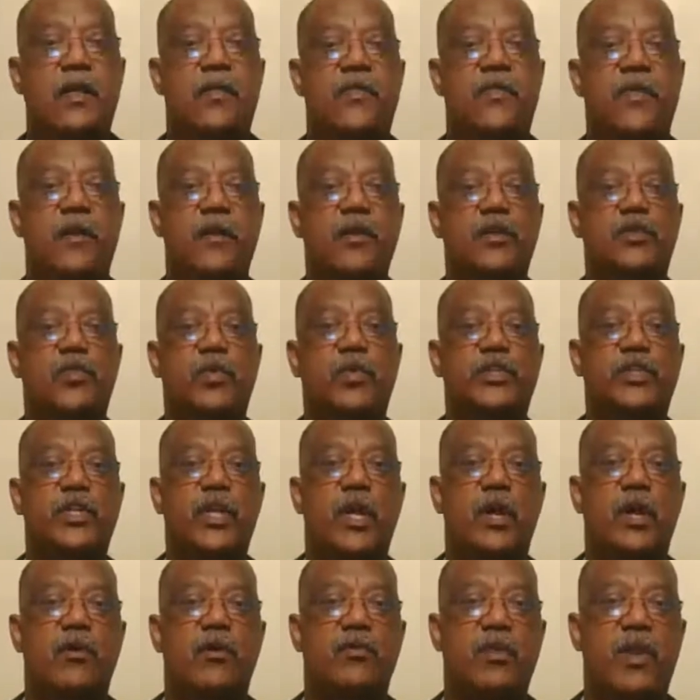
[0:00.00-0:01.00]
There is what's
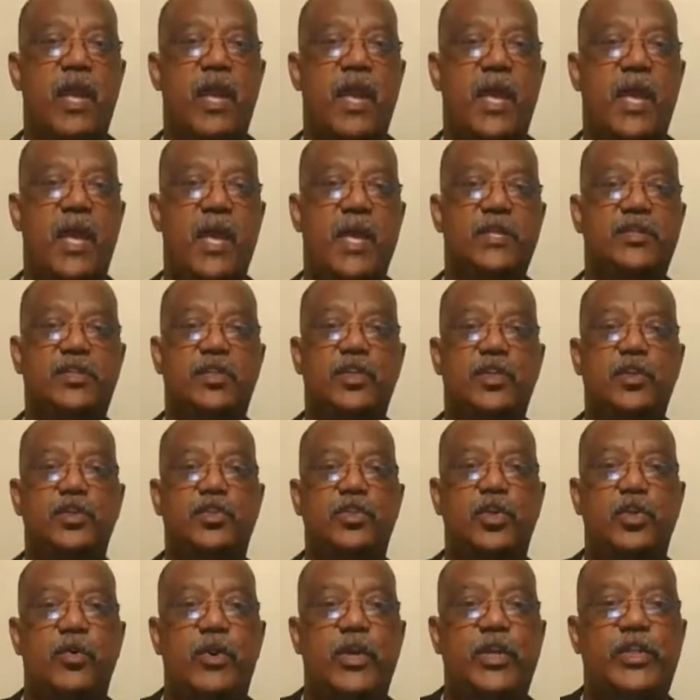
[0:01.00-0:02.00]
known as
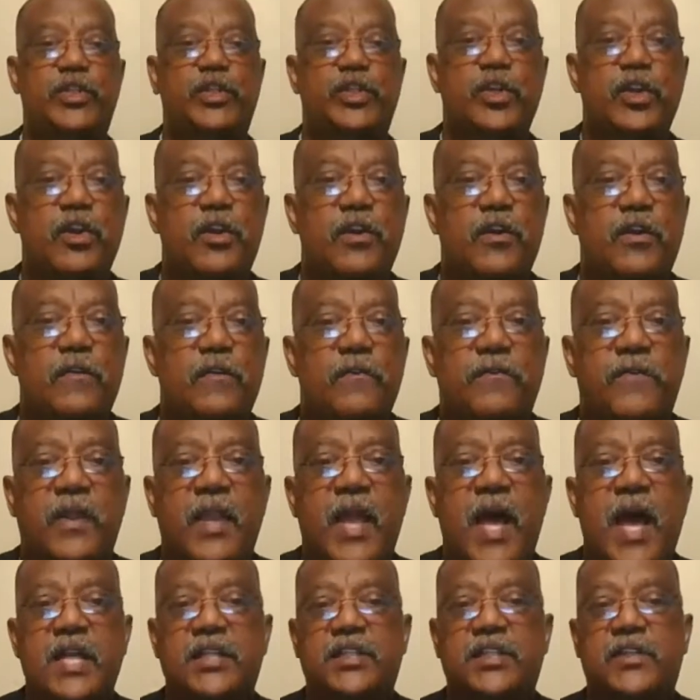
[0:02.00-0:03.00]
Jewish
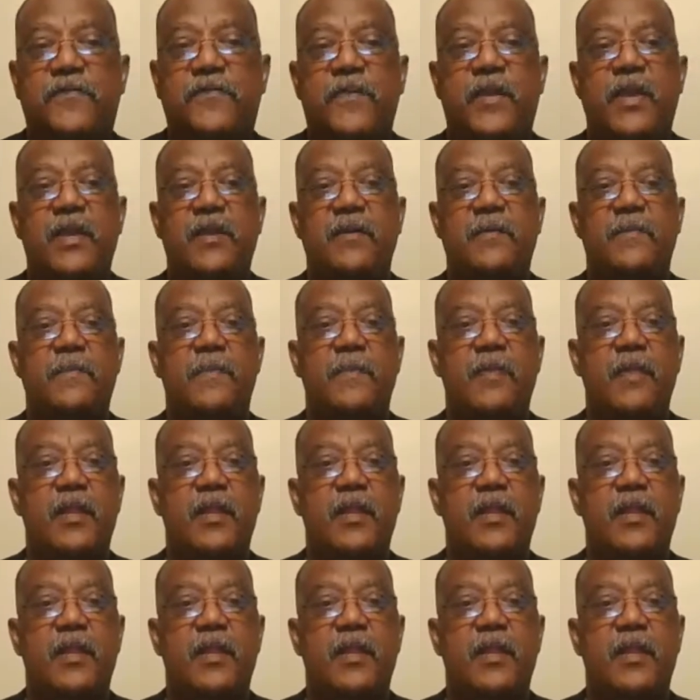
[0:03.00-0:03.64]
philosophy.